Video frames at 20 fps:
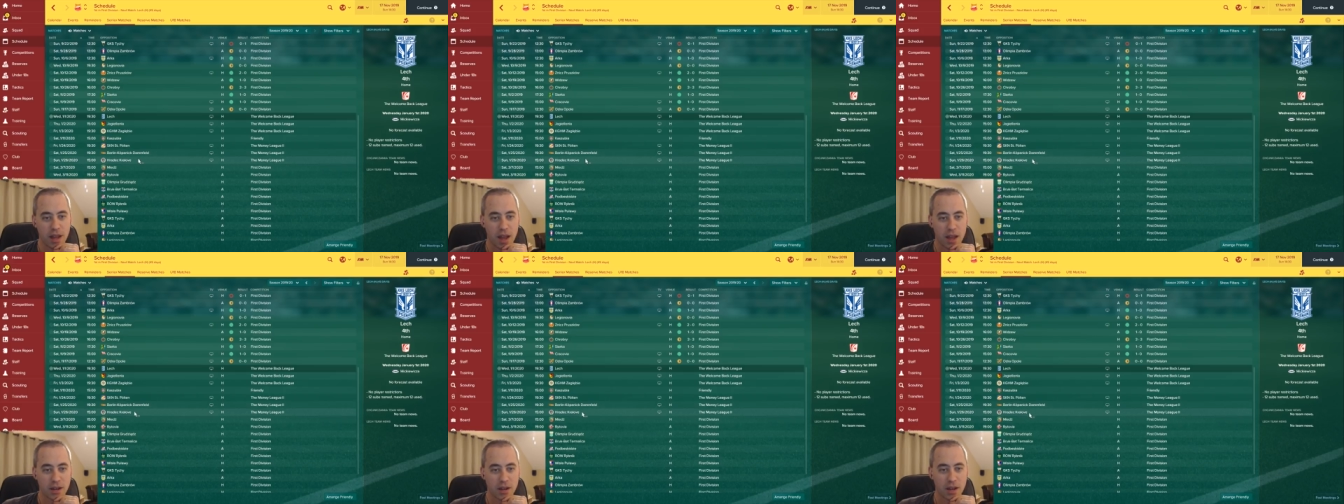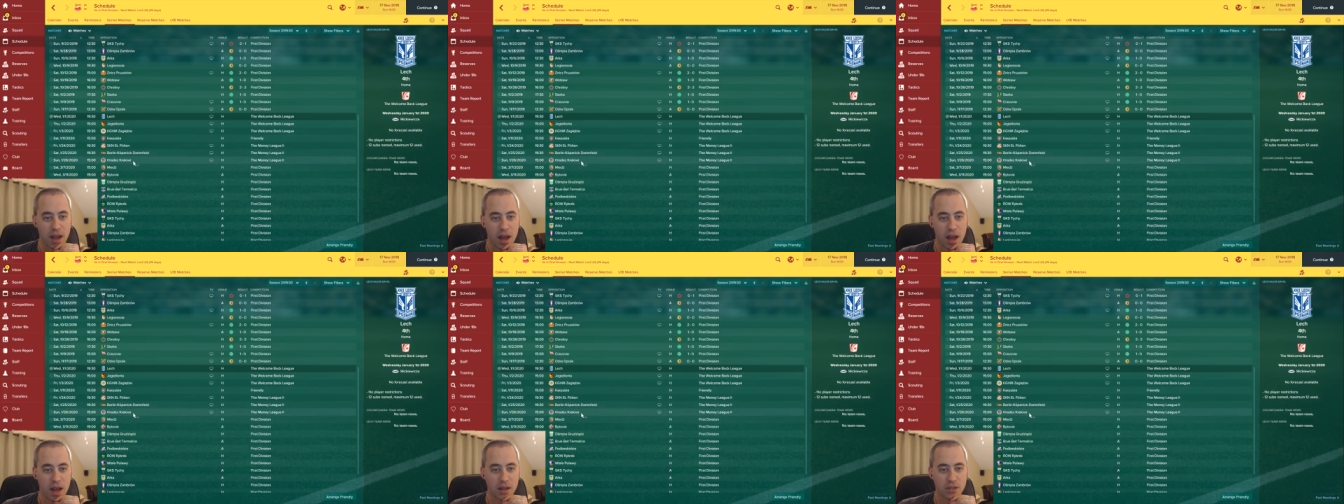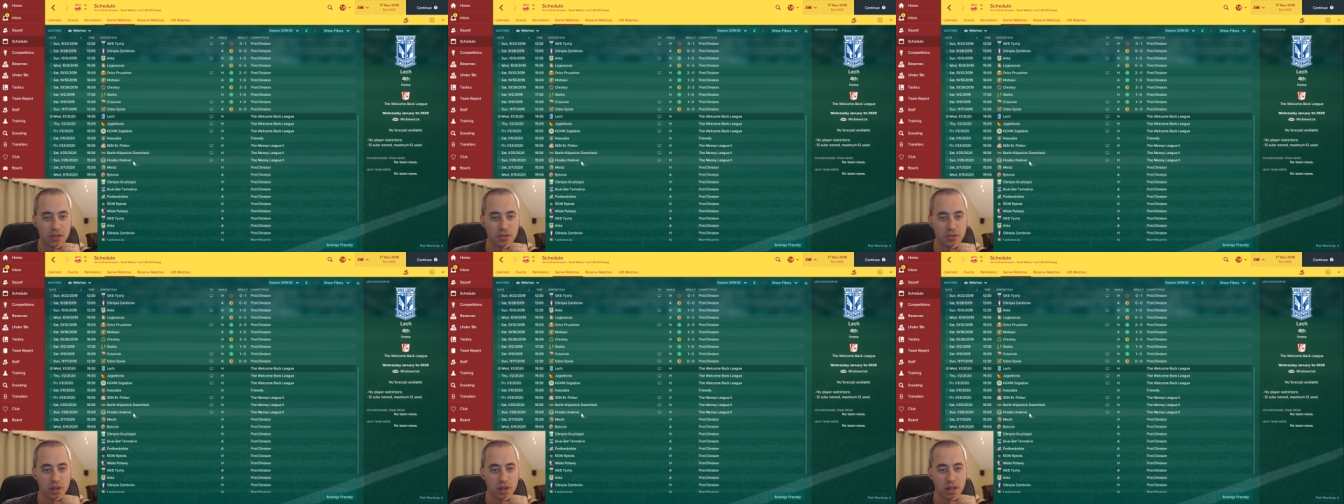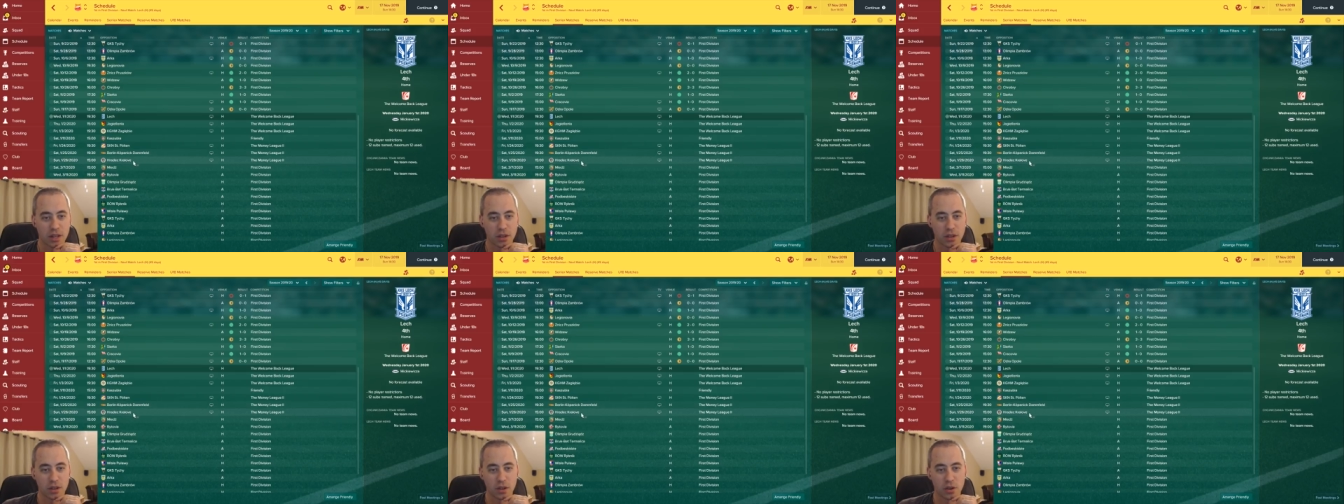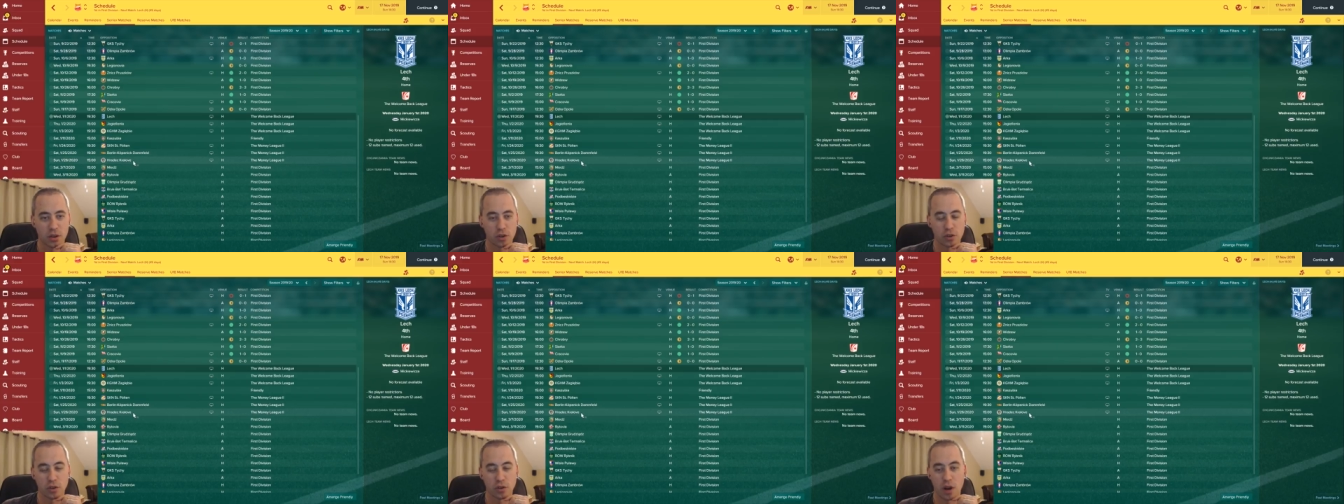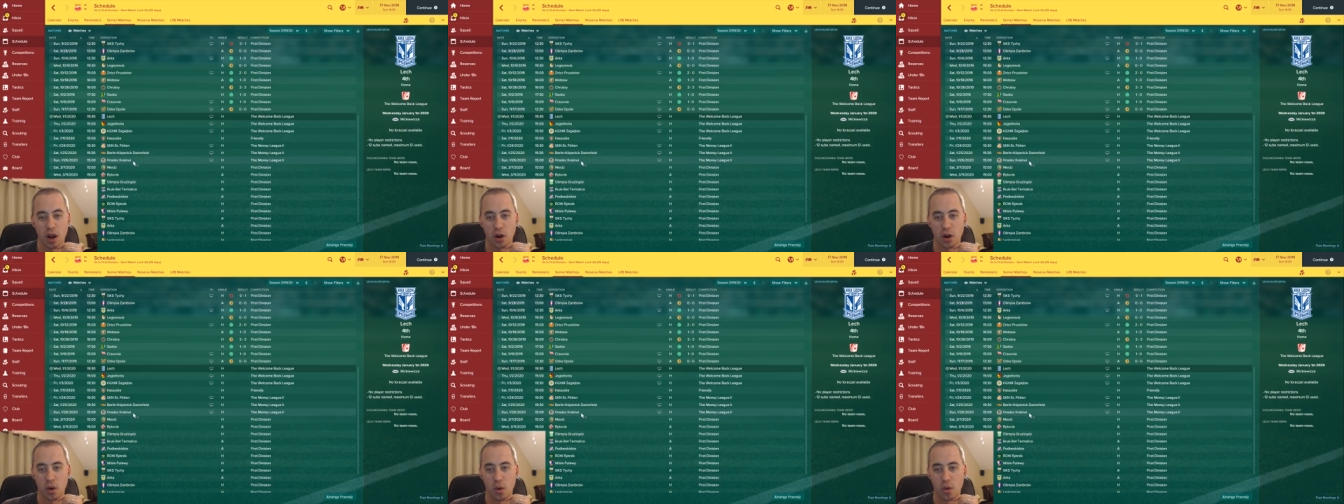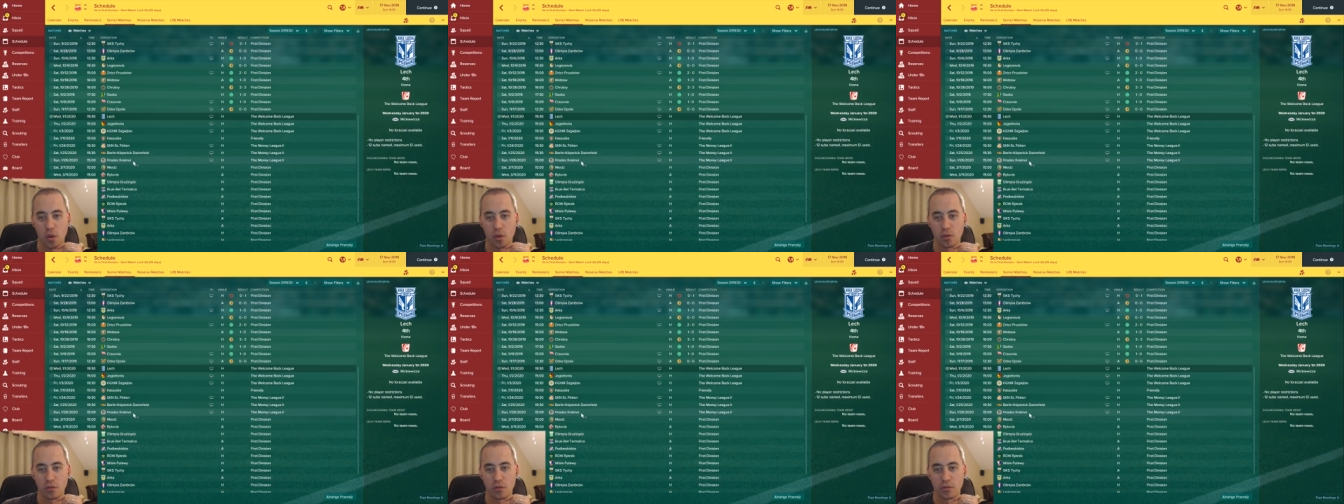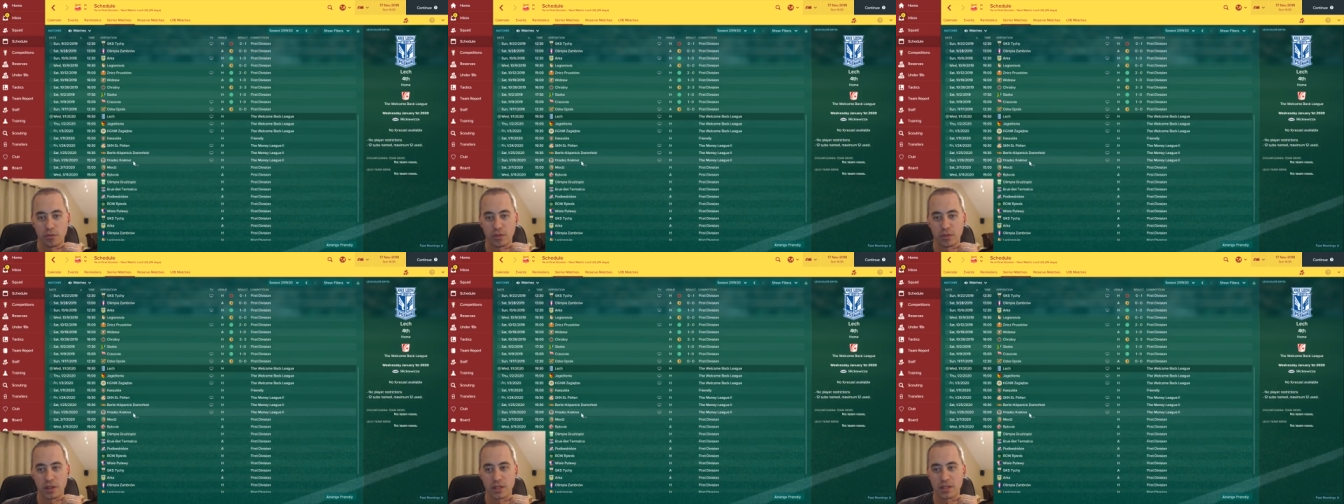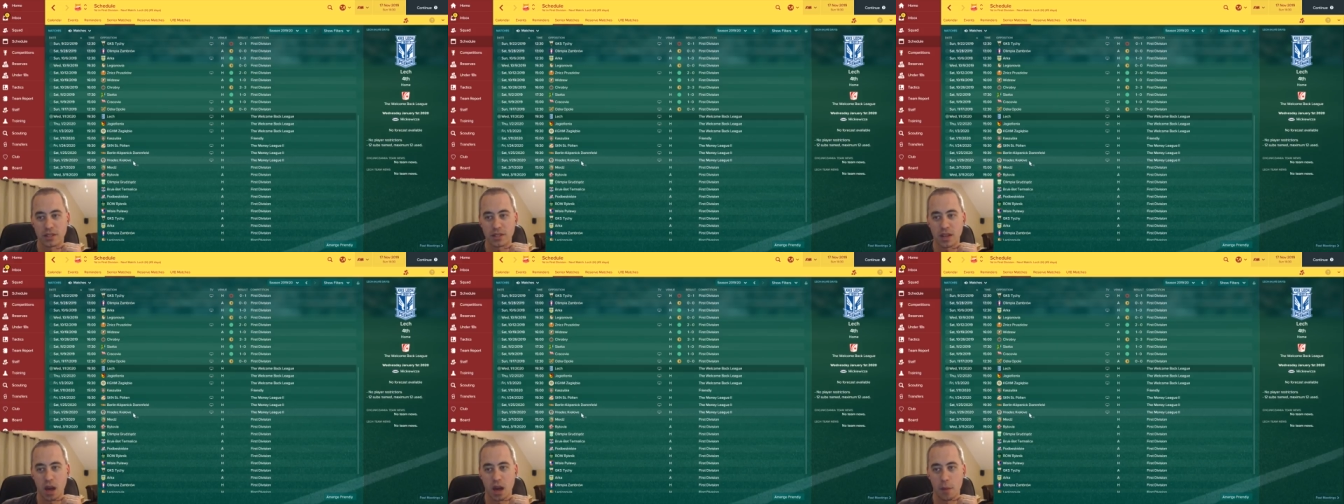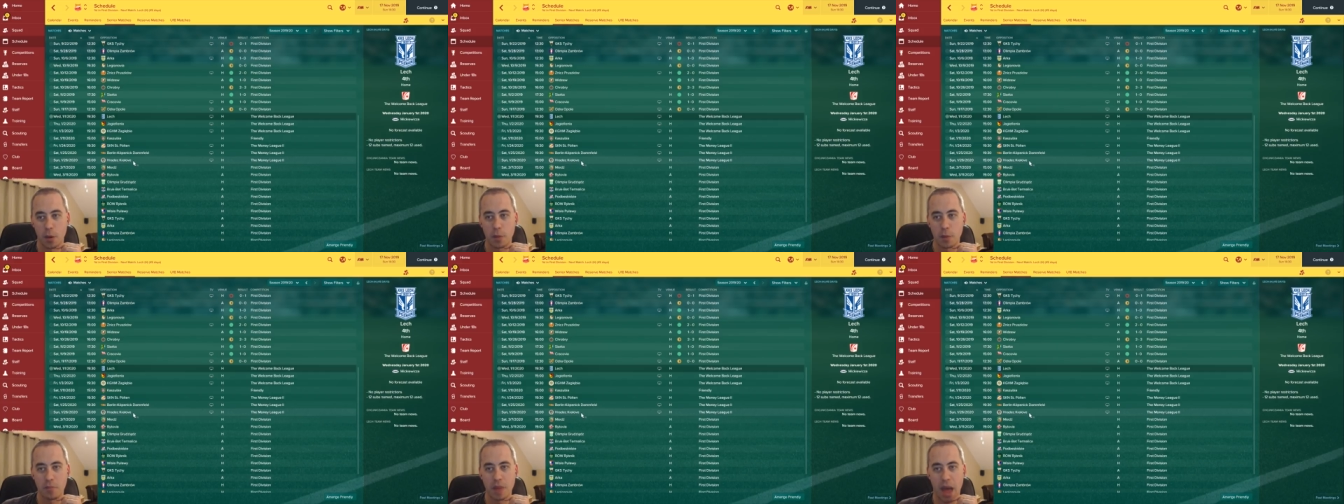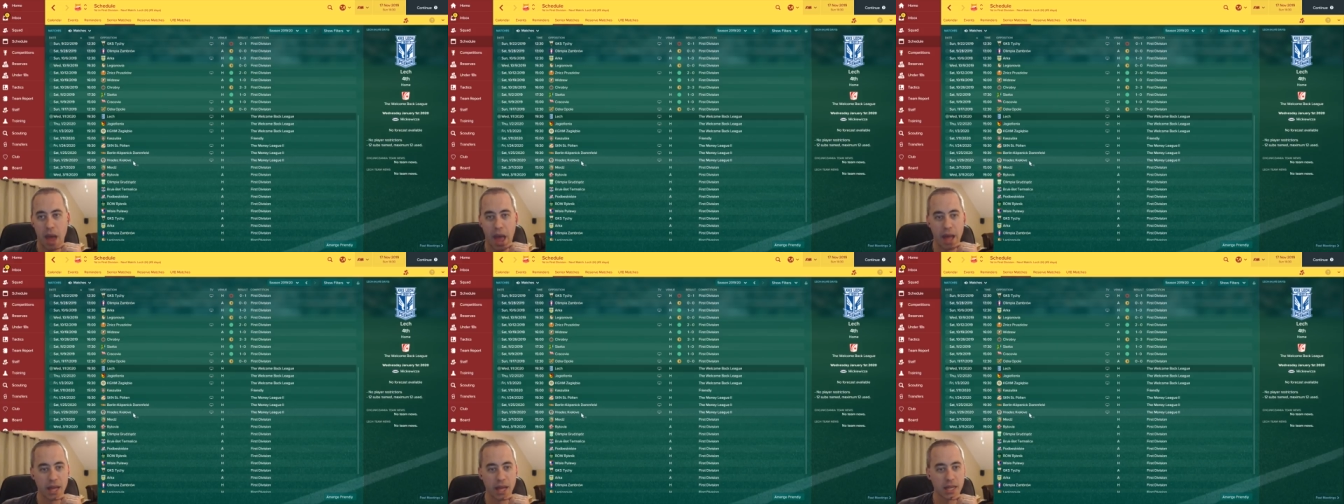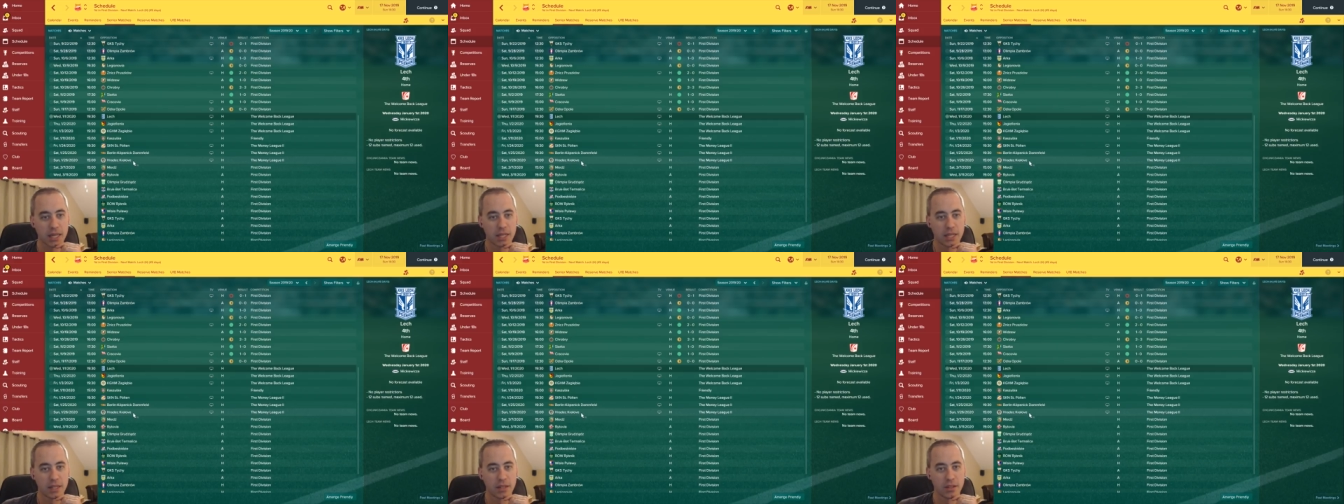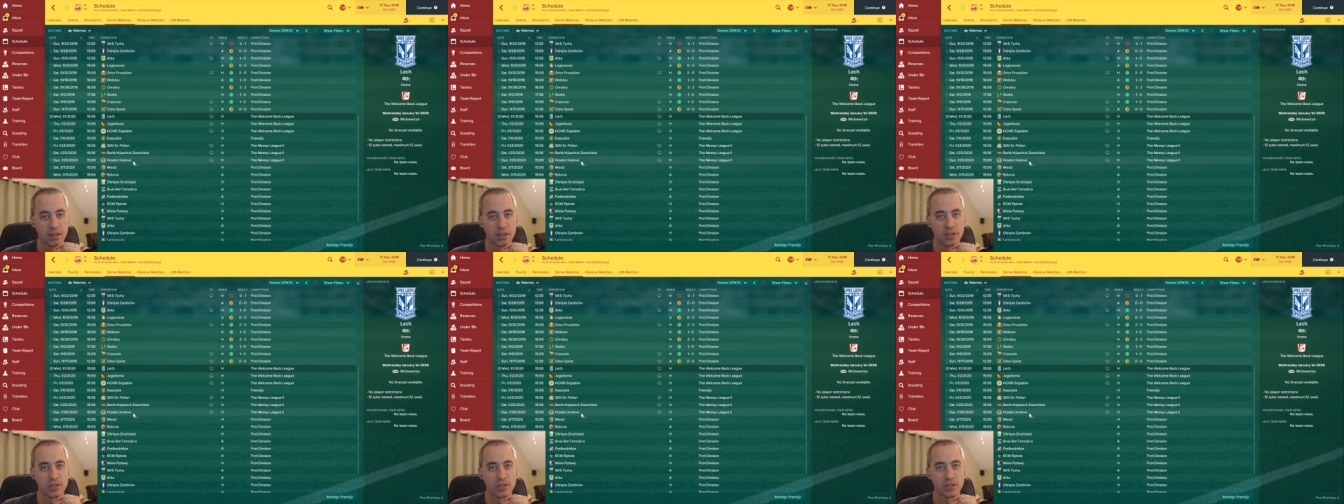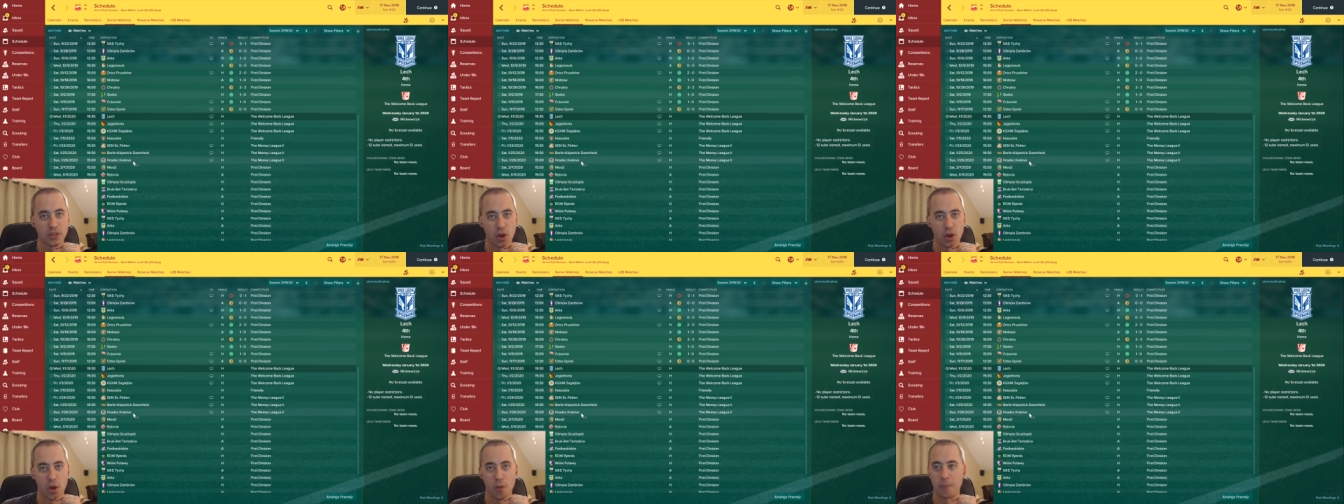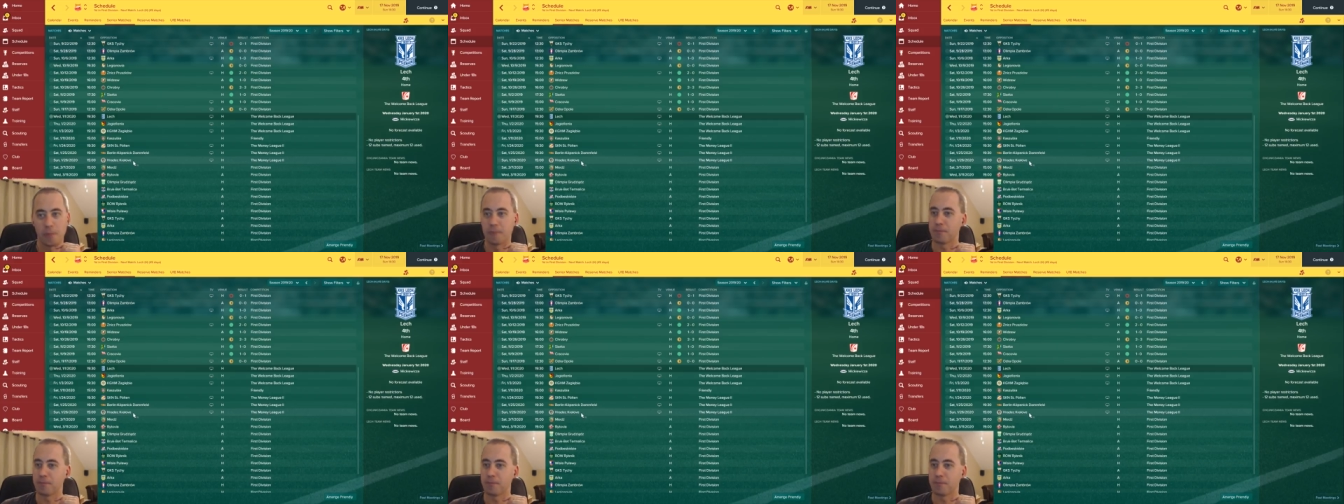and Hadrak Kralov is coming back. So